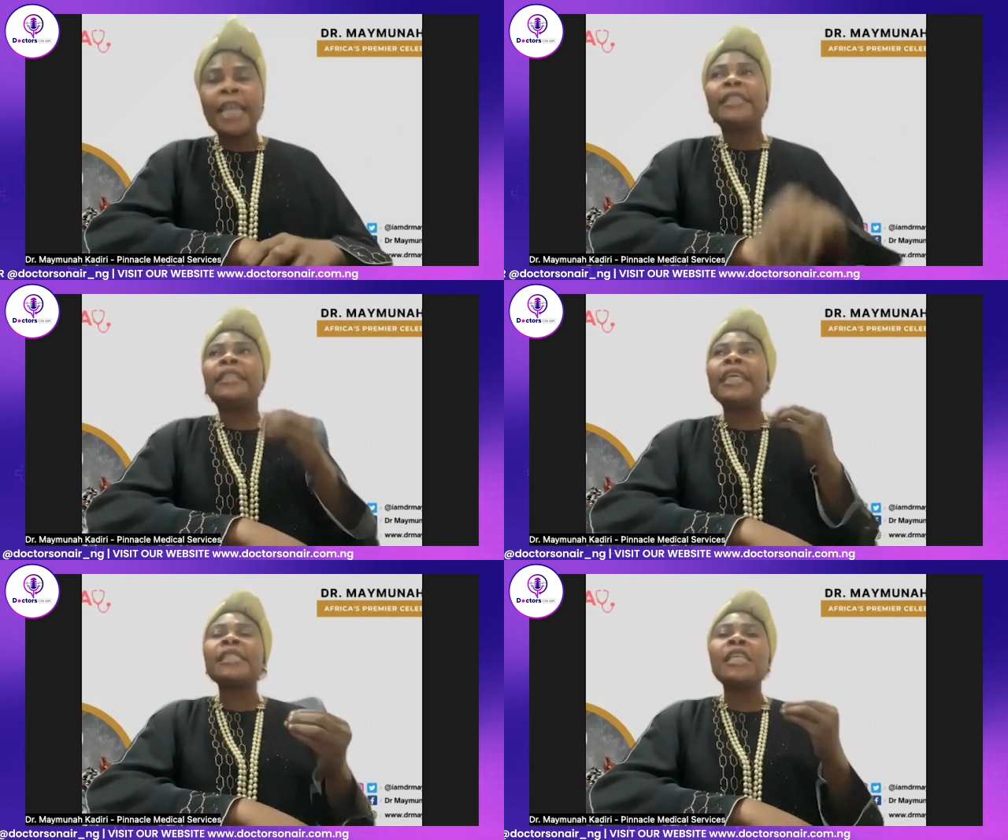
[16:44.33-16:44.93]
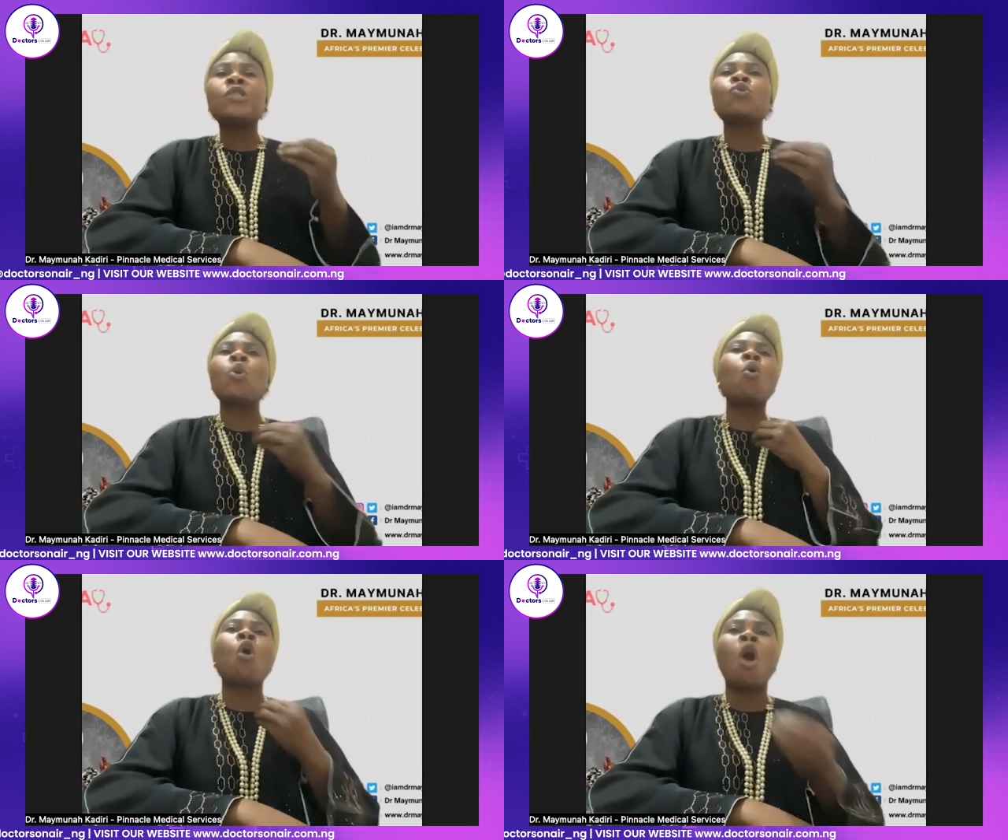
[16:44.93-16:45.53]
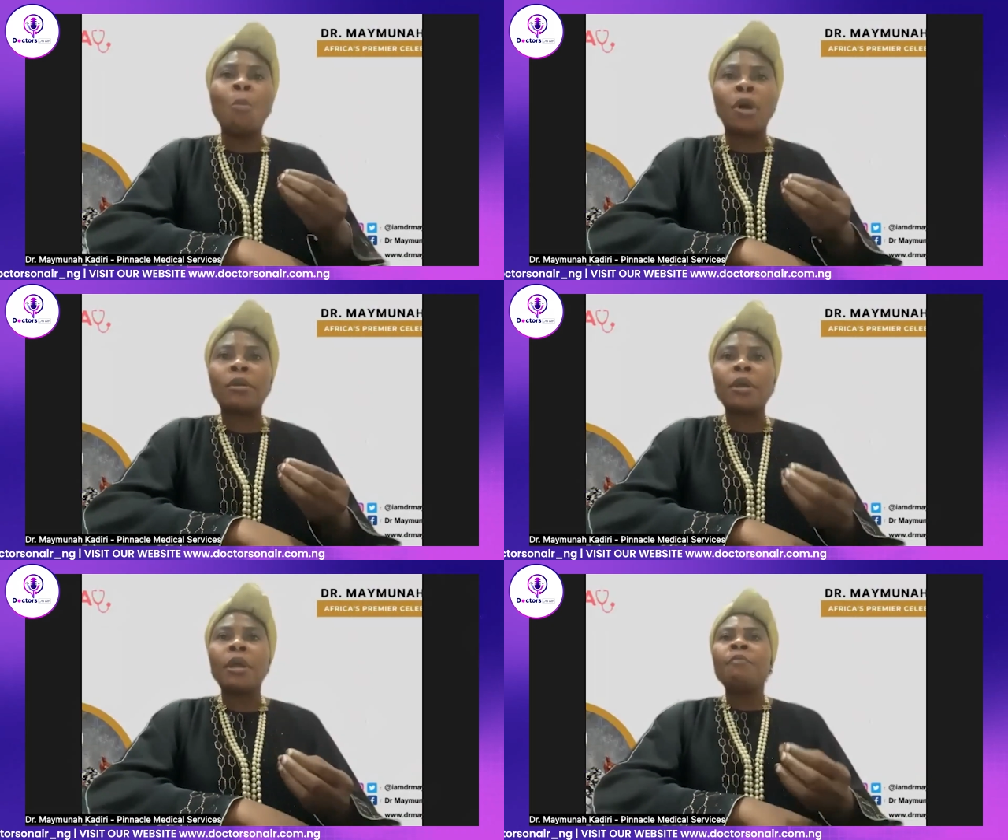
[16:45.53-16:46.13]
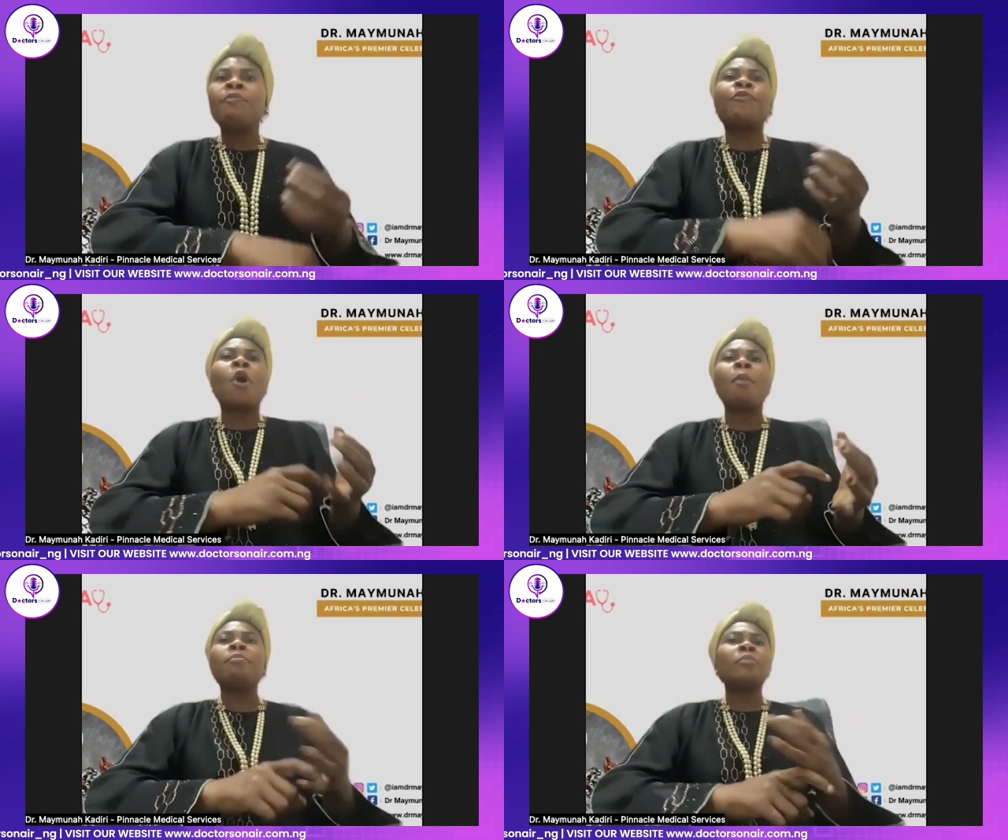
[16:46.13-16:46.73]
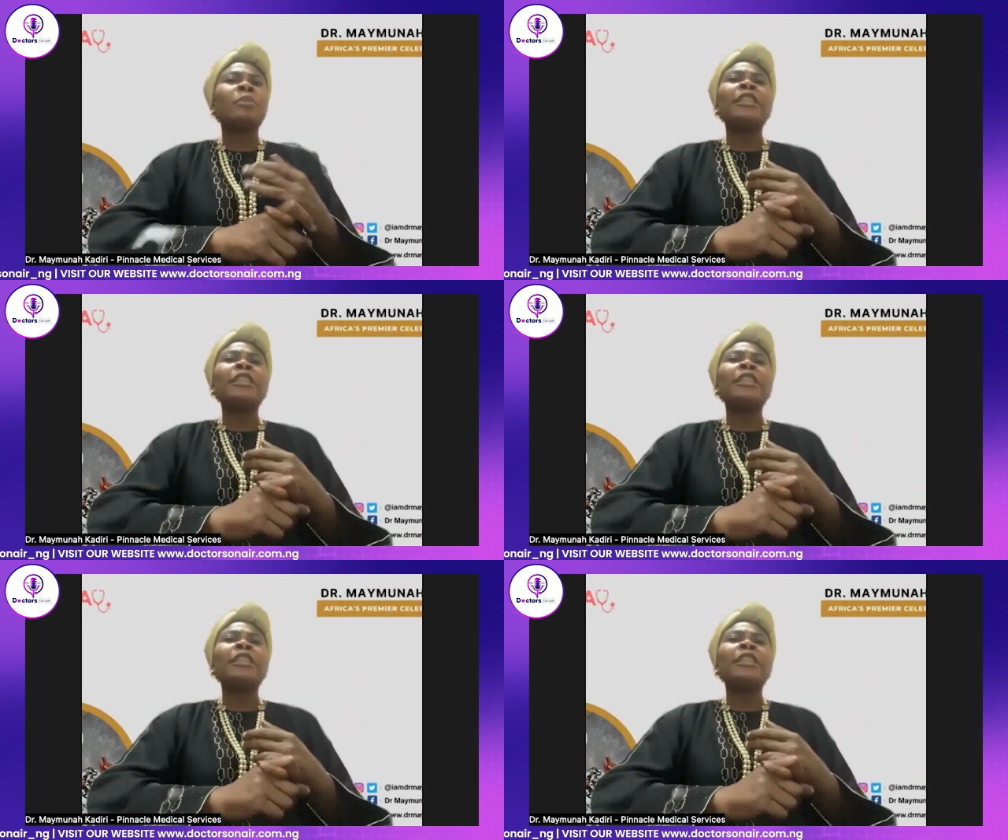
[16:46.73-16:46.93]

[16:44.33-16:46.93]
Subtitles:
This is so common from